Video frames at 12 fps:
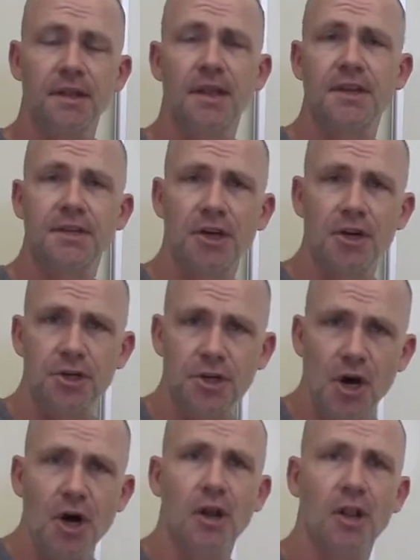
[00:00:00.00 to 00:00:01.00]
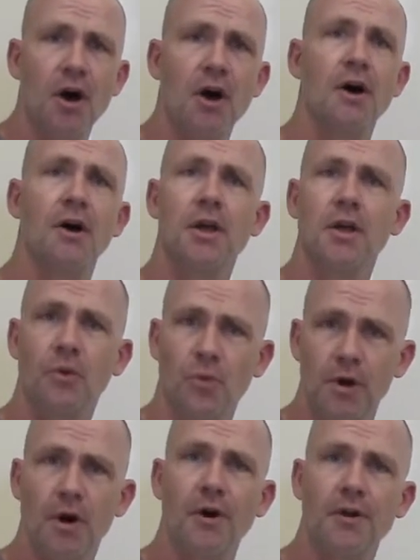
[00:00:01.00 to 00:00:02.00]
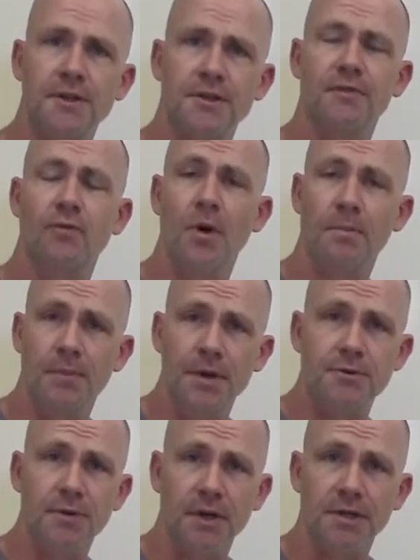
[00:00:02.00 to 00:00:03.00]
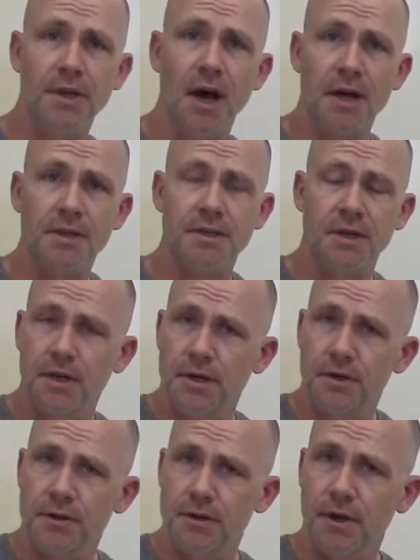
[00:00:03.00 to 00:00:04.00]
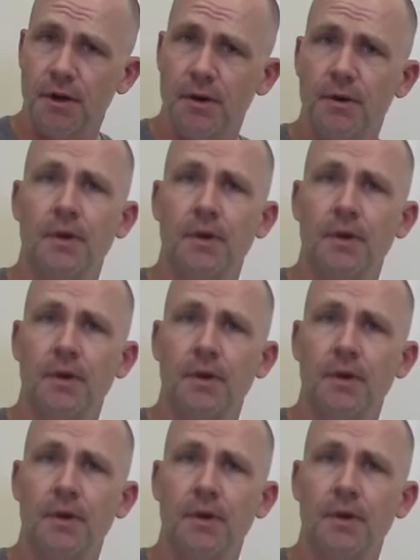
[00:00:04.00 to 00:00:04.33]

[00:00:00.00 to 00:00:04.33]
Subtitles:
that's going to chug along regardless of what Bittrex does. So